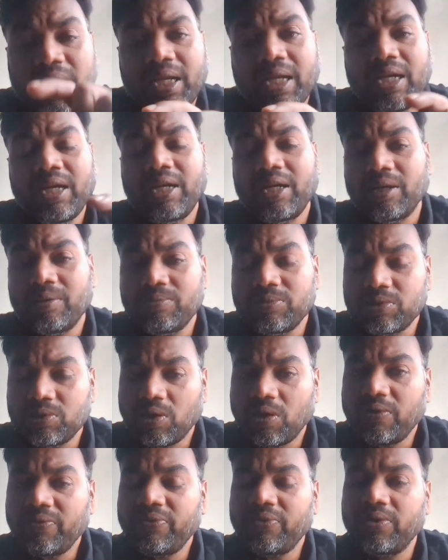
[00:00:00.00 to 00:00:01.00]
in terms
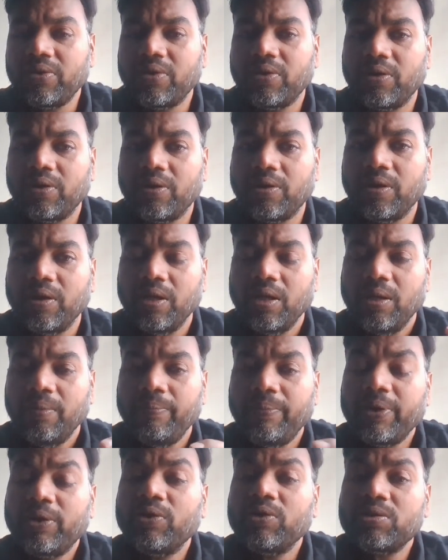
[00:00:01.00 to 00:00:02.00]
of
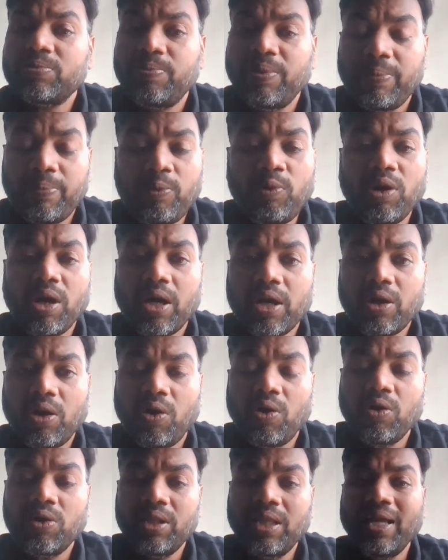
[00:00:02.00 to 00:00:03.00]
because people are
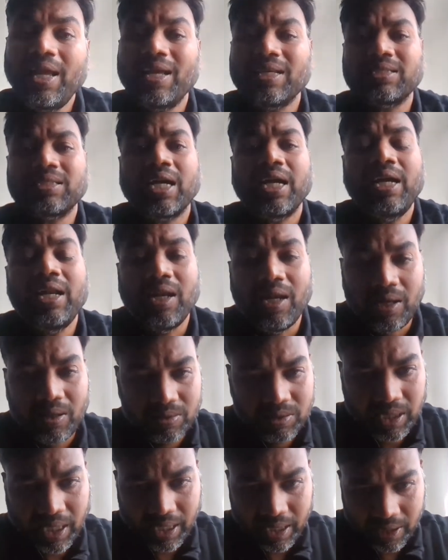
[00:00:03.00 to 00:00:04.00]
on the agile
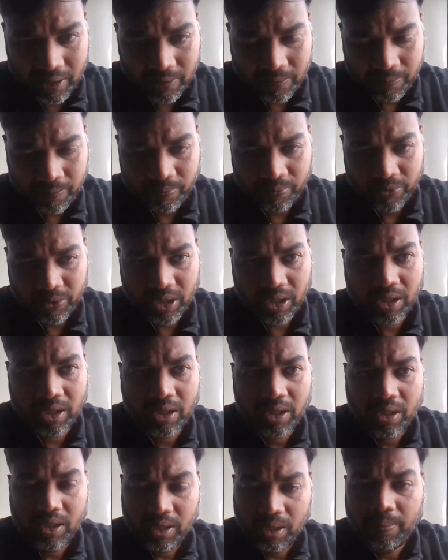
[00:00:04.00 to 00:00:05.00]
side.
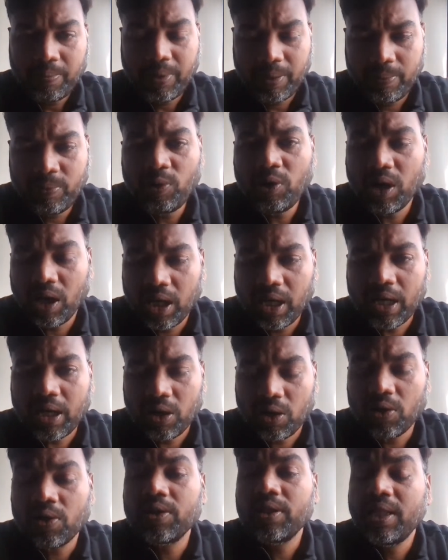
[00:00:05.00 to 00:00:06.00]
People are
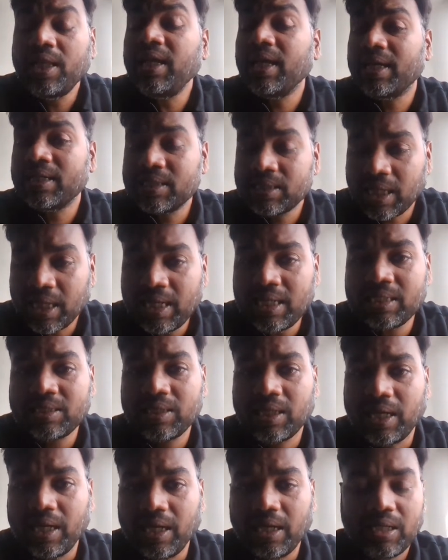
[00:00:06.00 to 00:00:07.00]
on the agile
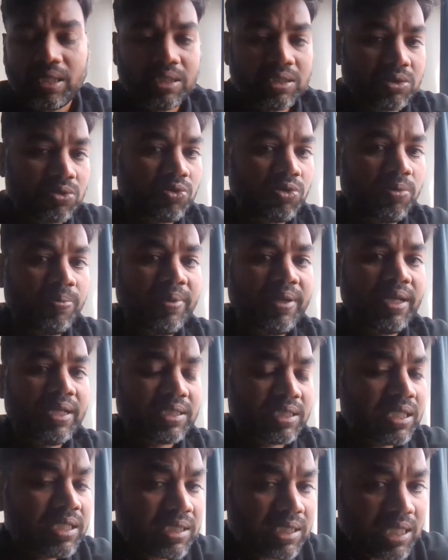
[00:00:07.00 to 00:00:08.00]
side. Is could be
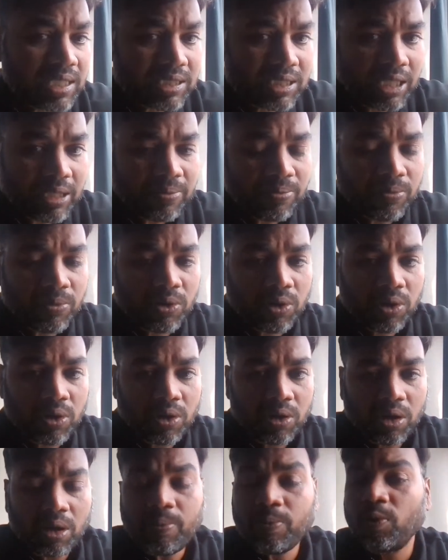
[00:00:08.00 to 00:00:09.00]
essential safe model
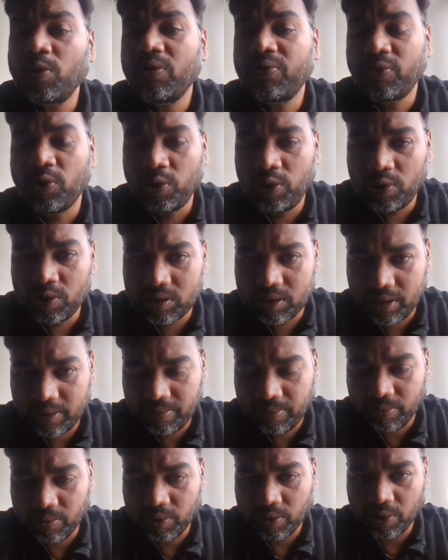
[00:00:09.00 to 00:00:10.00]
or portfolio
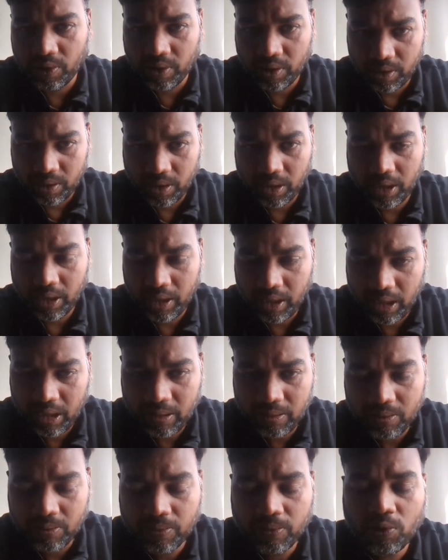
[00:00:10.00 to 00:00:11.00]
safe model.
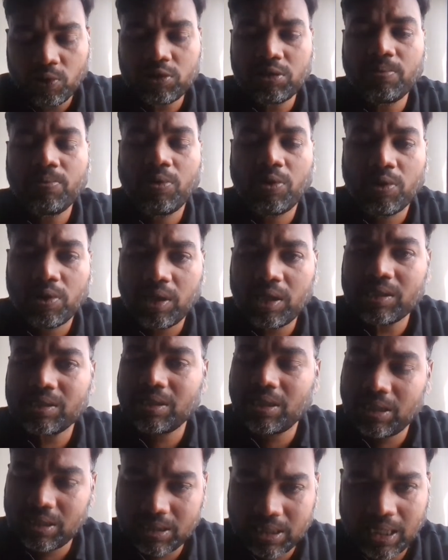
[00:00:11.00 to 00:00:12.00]
In both models,
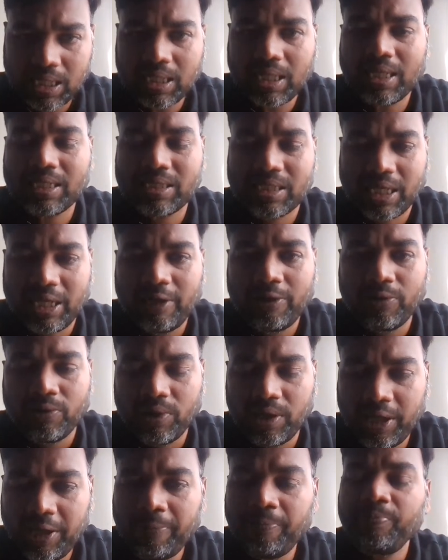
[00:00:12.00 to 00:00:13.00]
these are agile
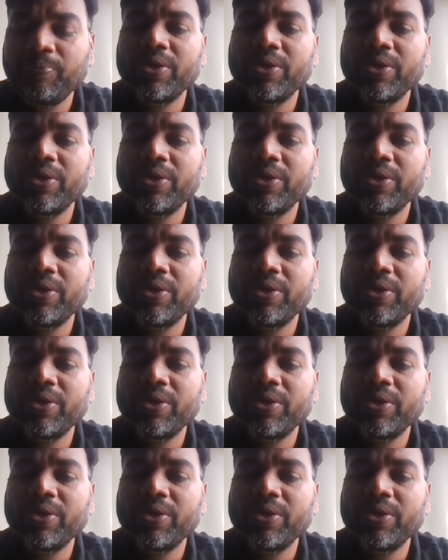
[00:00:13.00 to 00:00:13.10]
only.